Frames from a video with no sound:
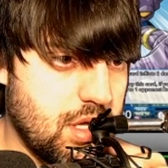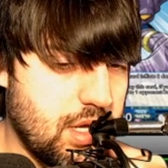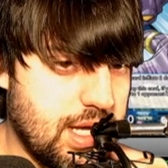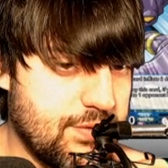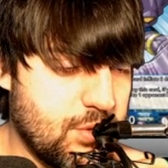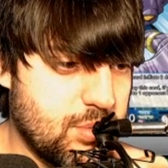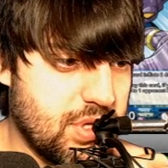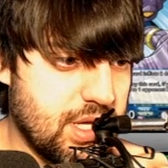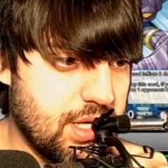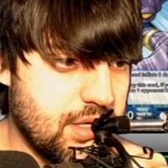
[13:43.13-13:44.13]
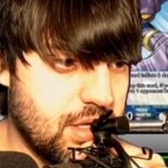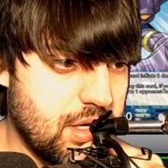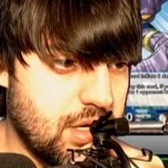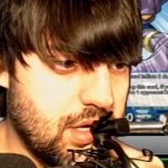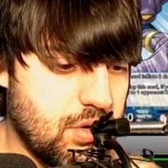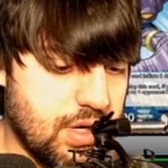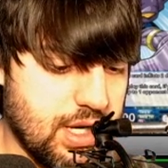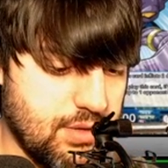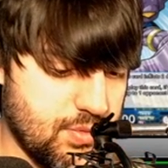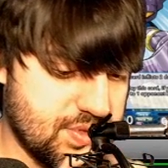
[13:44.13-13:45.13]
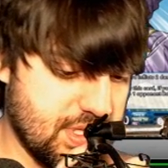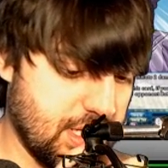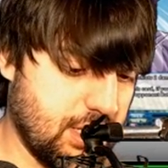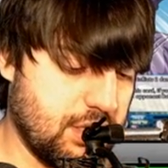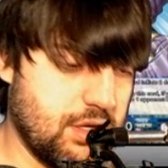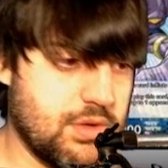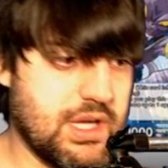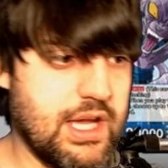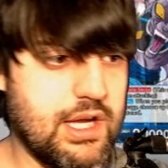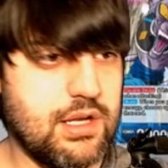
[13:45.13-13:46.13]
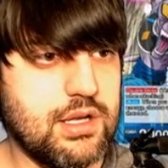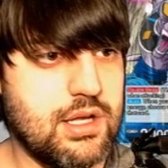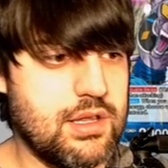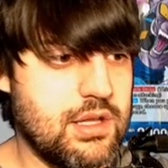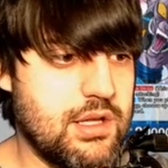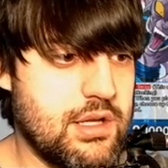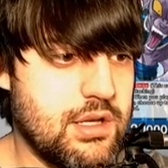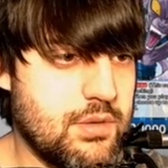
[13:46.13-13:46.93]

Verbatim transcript: I have no one to play it. Uh, okay, we'll say no negate, and then